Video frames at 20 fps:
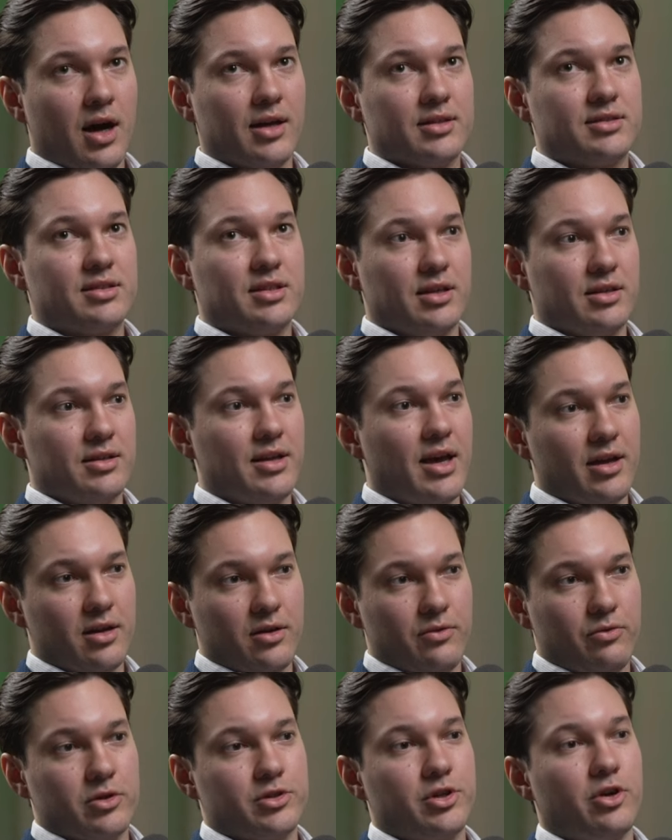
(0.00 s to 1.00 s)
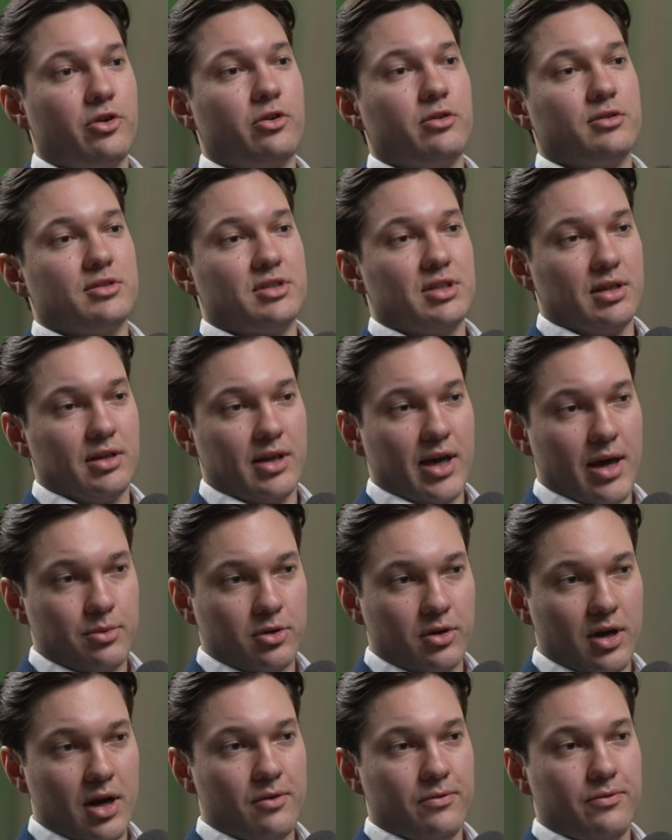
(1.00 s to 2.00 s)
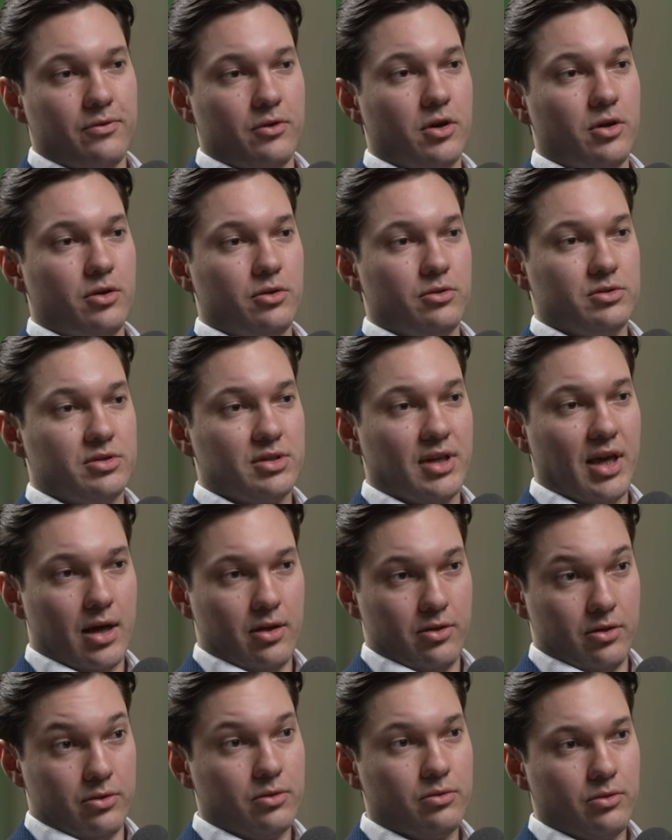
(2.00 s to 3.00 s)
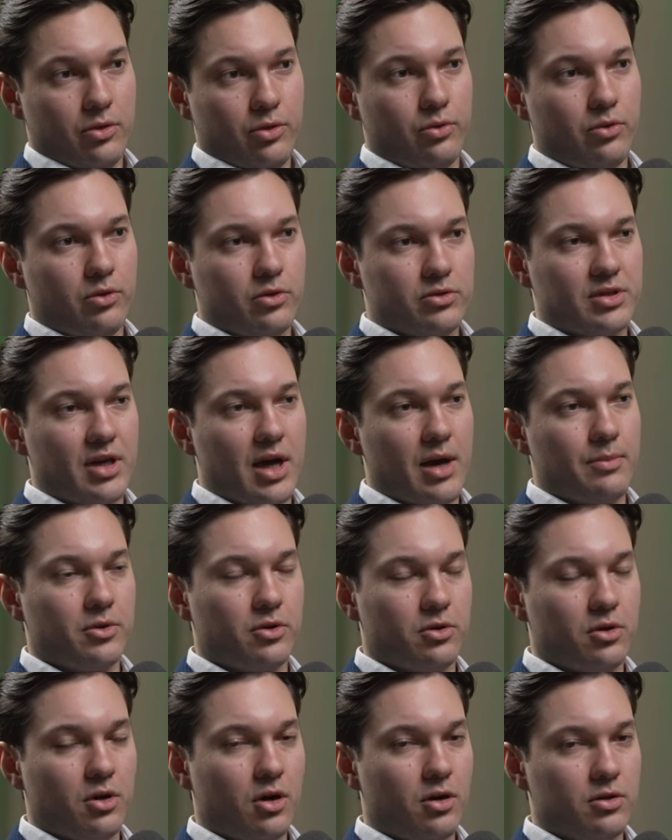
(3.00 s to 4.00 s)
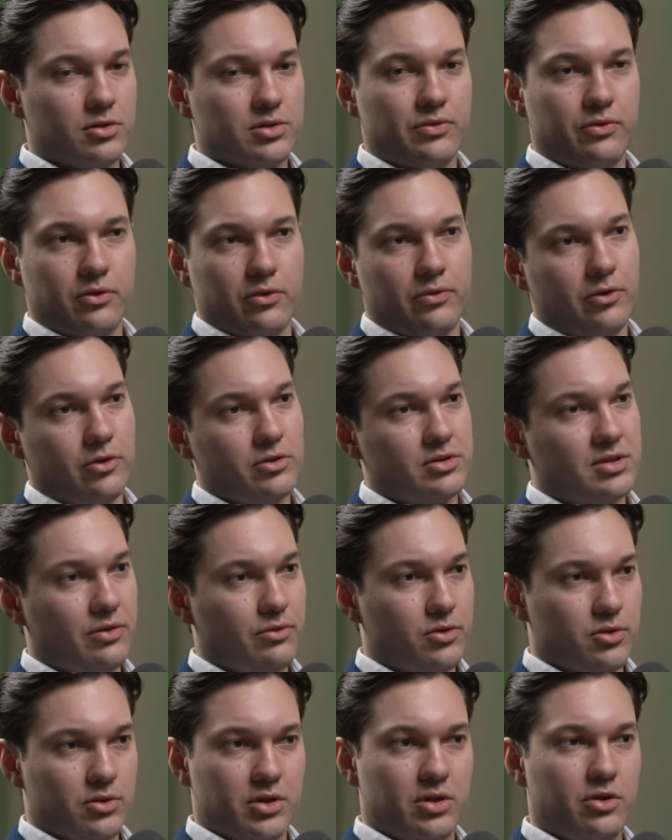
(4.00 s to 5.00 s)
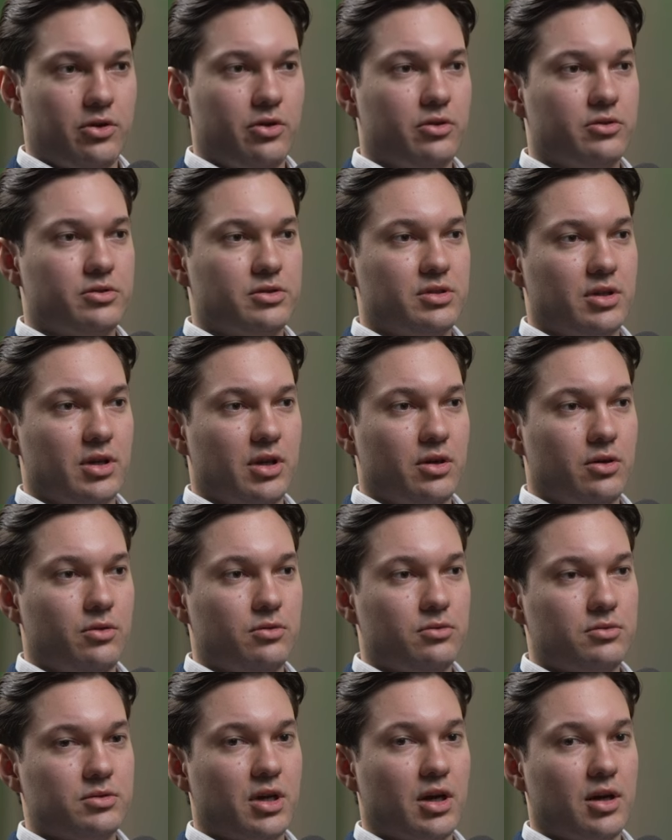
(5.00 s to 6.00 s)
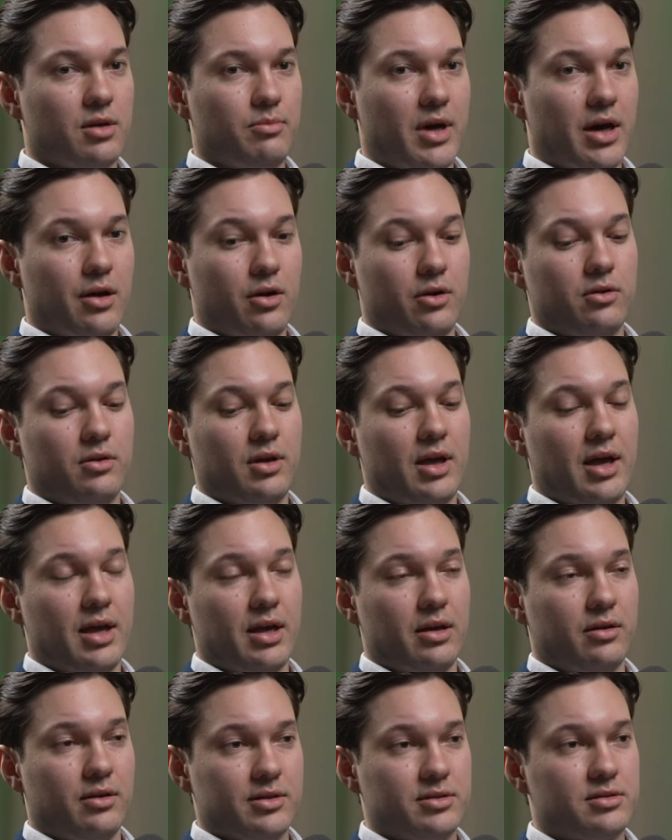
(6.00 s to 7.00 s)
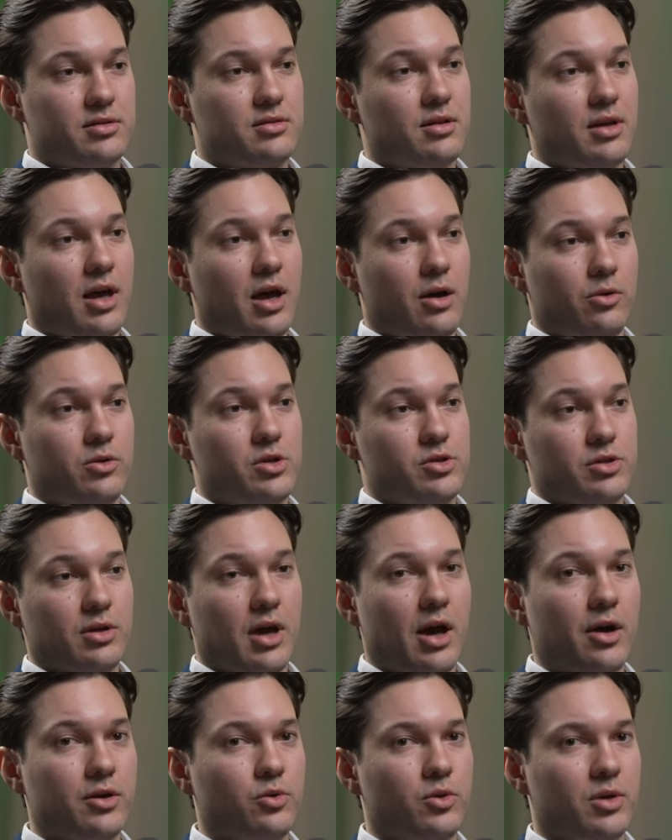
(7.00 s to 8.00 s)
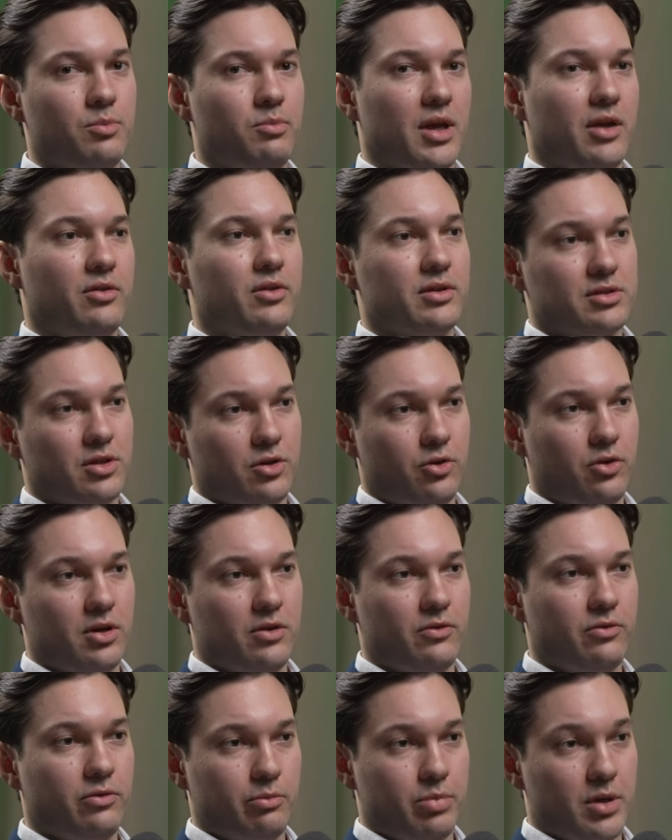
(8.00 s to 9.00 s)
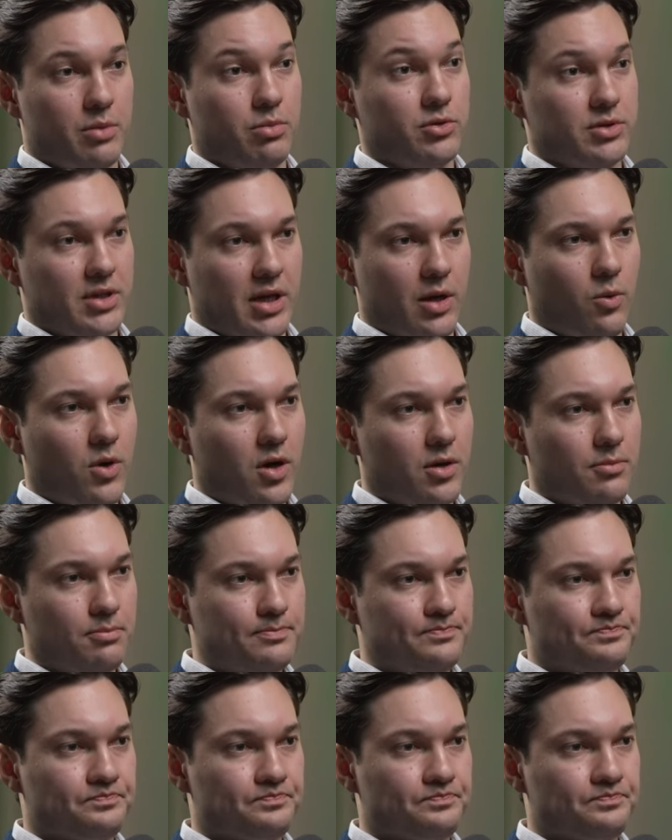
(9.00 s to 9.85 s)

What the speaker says: seeing a negative return, seeing capital outflows through those capital calls for the first several years. Talking about, hey, how do we make this accretive for people day one?